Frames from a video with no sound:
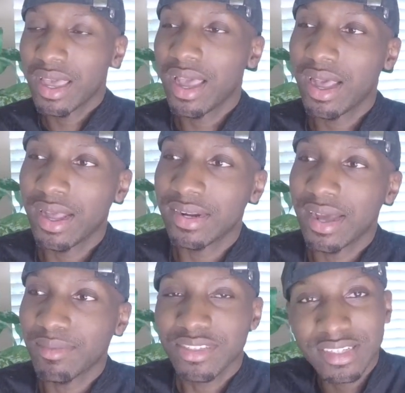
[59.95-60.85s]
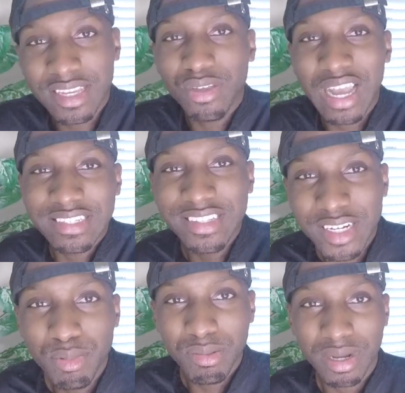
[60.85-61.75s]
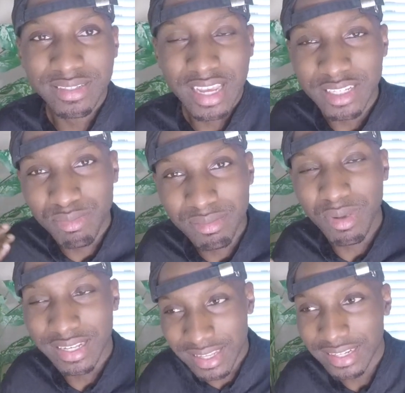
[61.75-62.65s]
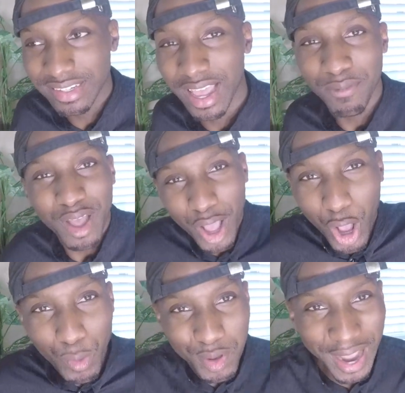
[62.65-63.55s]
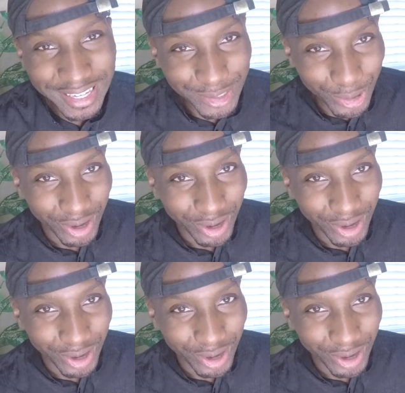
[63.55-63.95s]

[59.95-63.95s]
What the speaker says: I'm just gonna take you guys a little bit of my sex life. I hope you guys enjoy